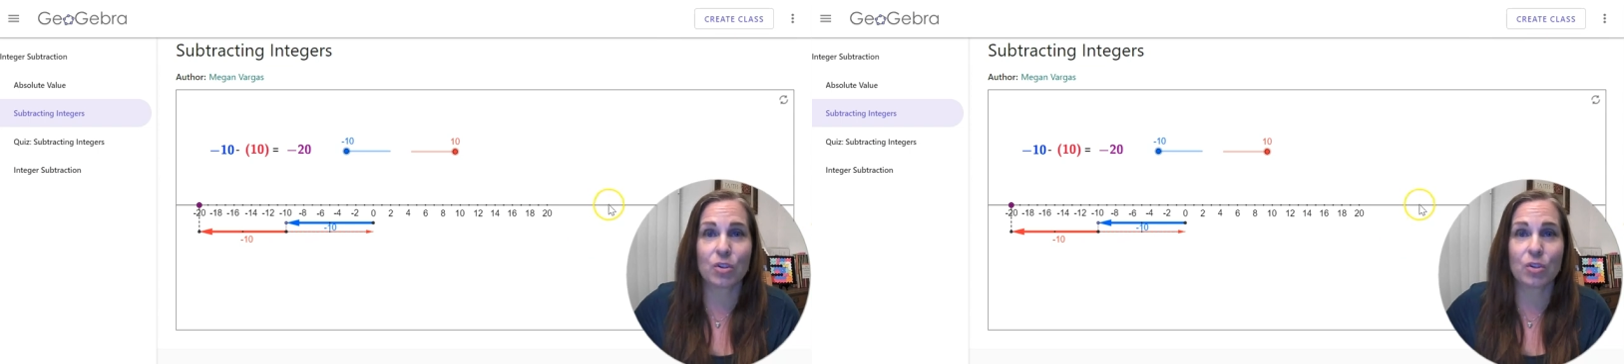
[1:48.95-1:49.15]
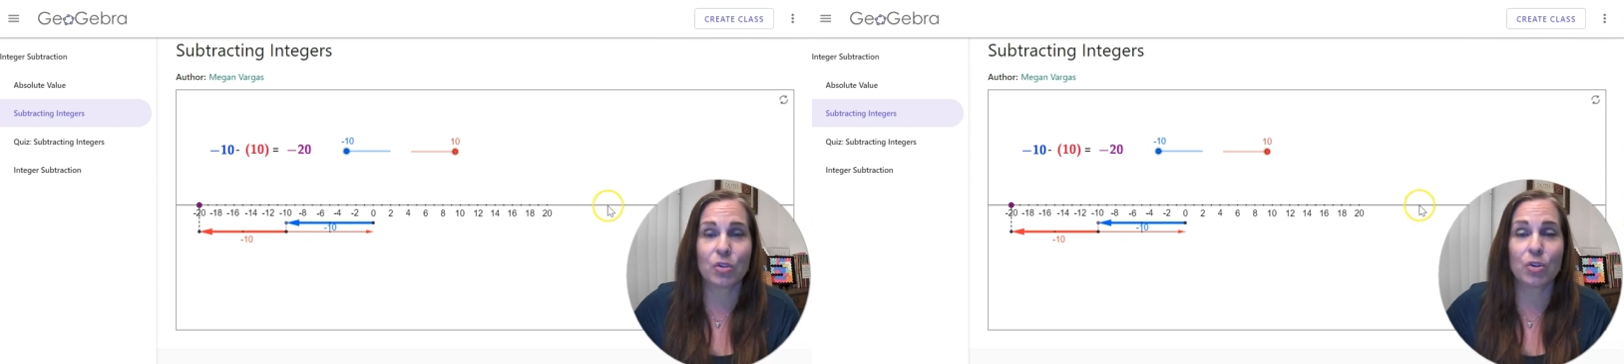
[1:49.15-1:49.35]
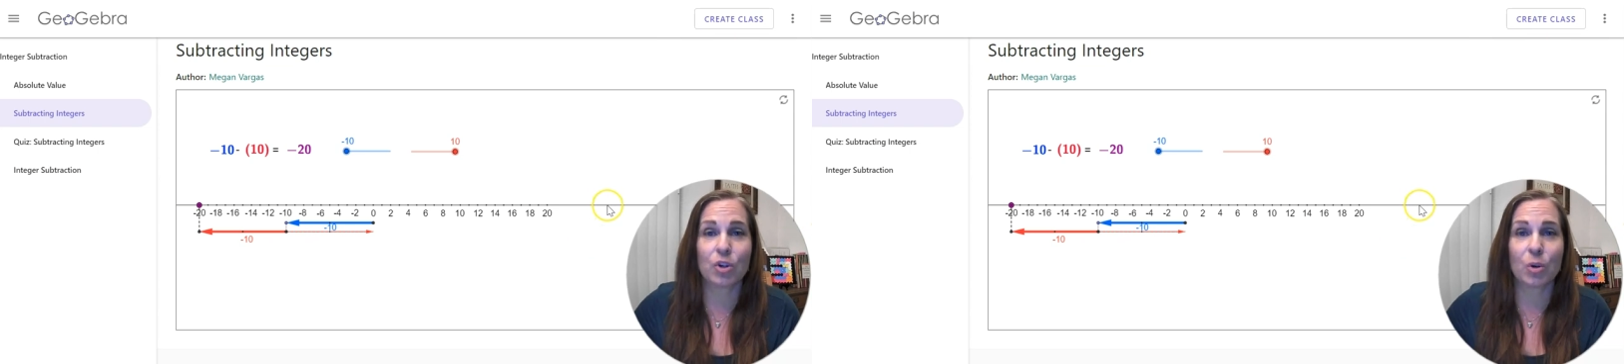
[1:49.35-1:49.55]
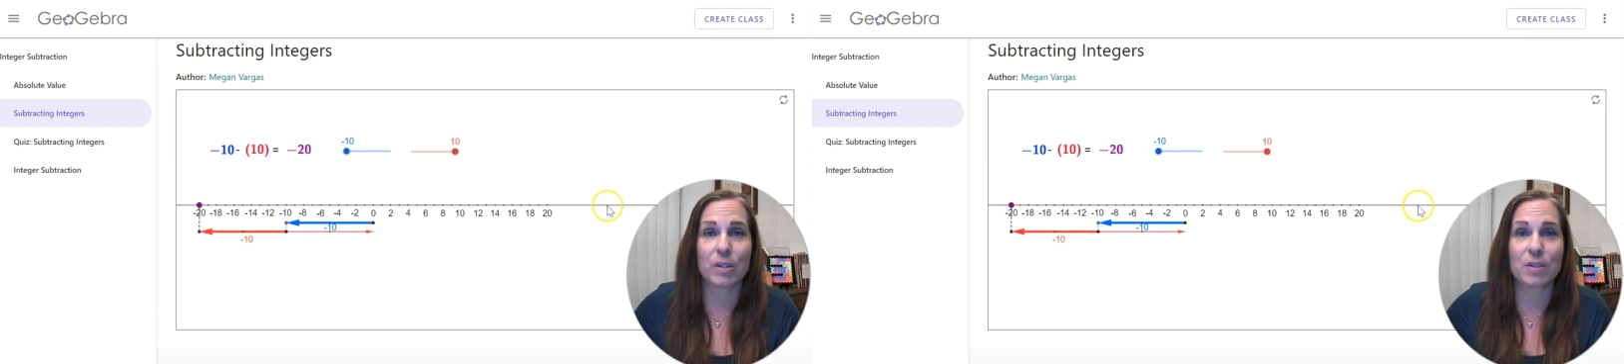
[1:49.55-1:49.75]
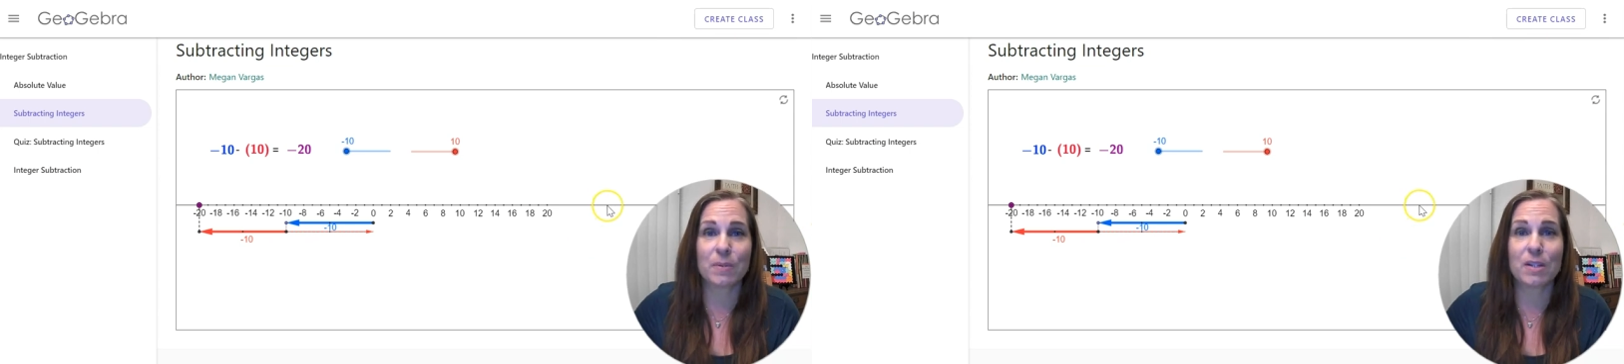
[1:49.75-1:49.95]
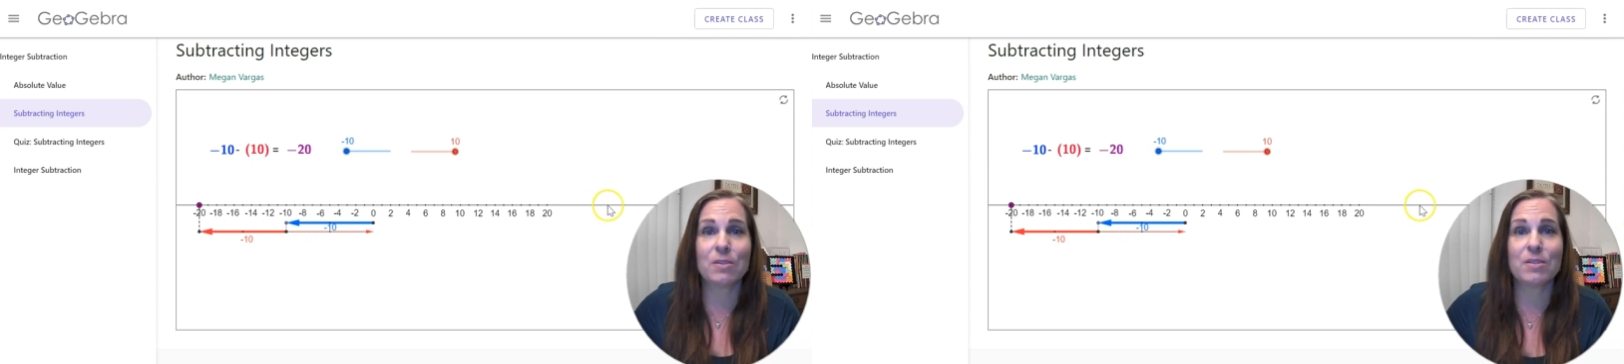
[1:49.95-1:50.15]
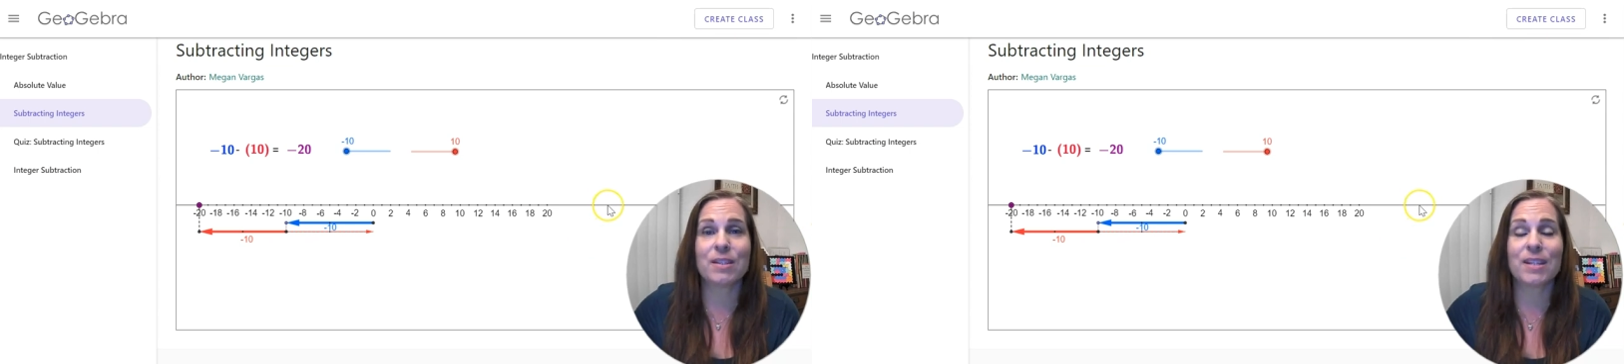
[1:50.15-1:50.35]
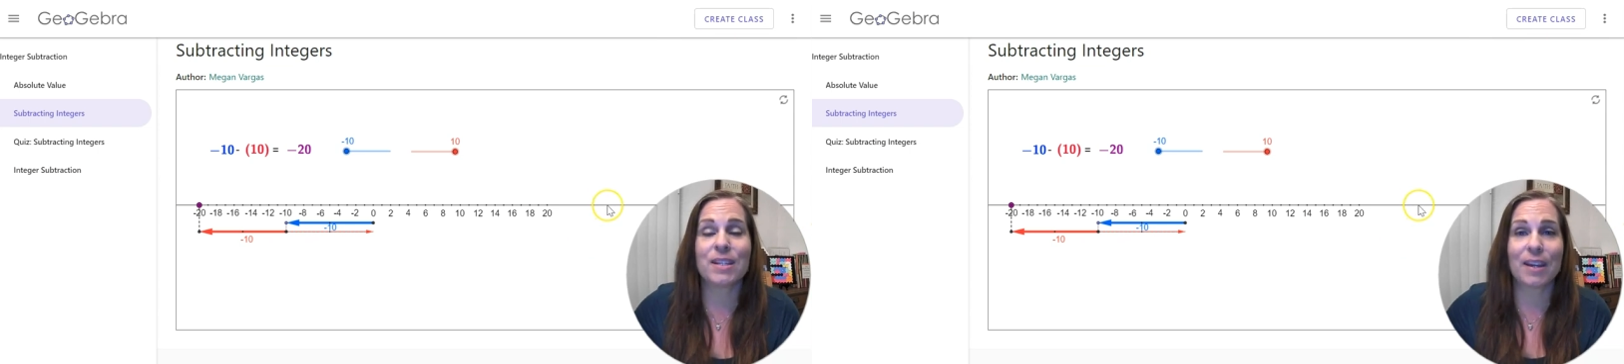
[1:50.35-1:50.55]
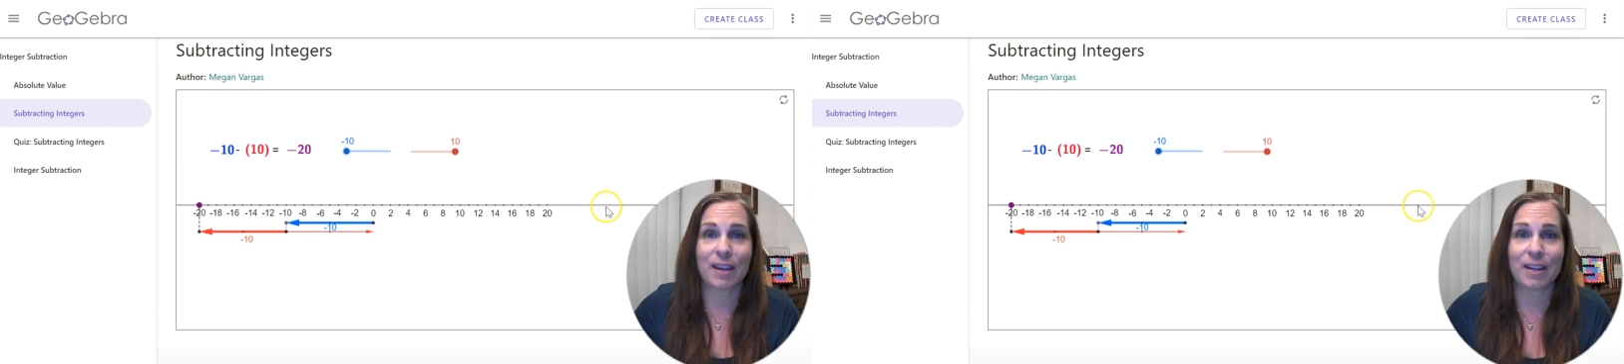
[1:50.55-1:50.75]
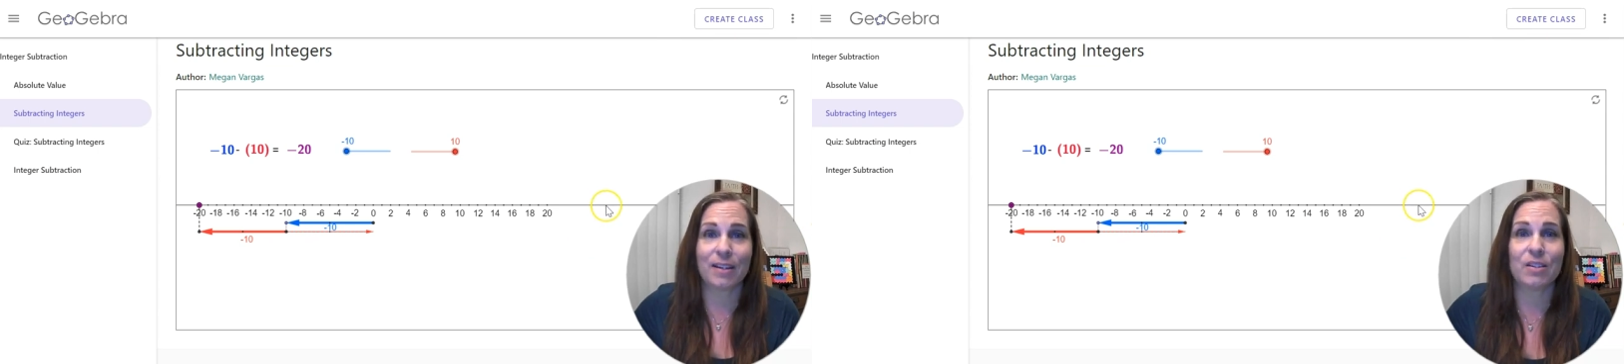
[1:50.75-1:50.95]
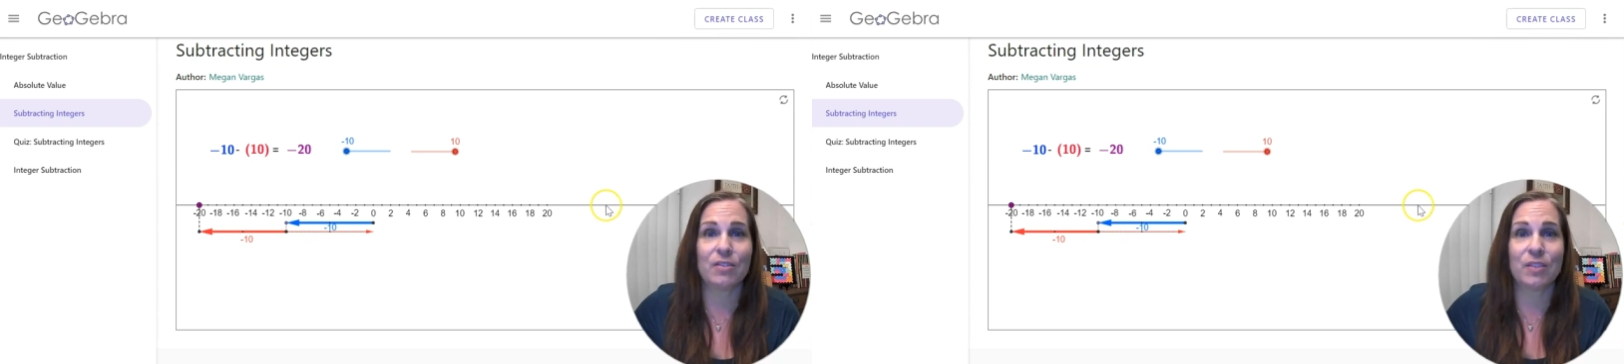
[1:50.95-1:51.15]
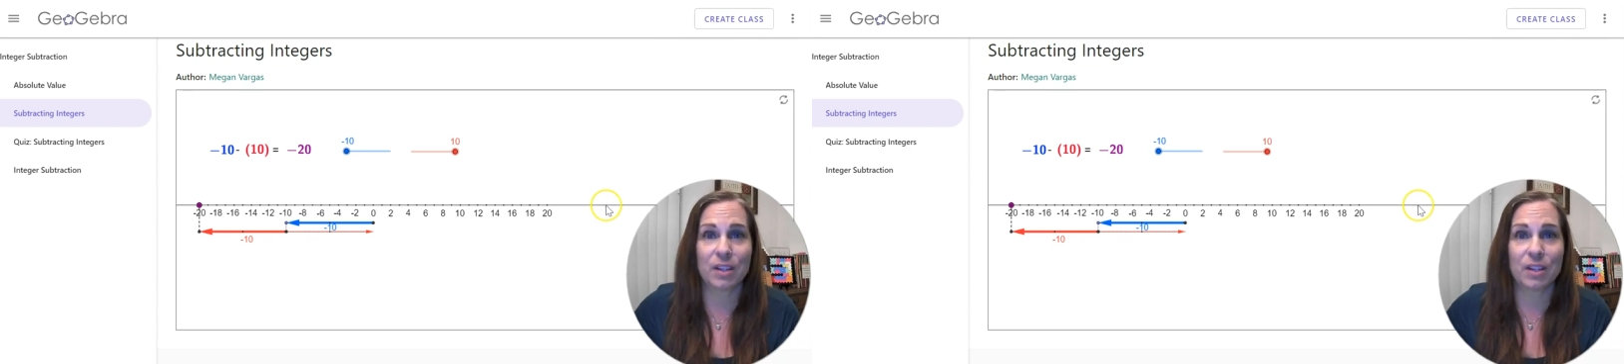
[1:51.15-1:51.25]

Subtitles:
you're going to be using the additive